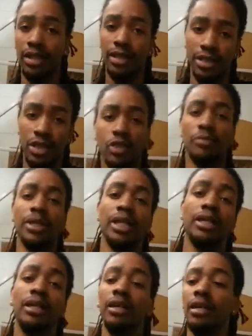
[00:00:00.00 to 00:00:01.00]
is gonna
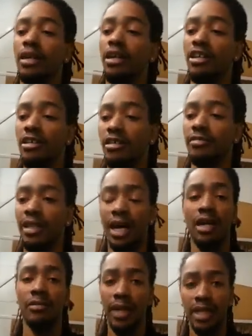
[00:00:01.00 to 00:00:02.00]
be a
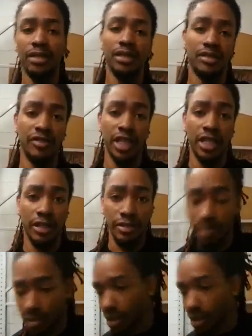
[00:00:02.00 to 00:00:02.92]
lock basics video.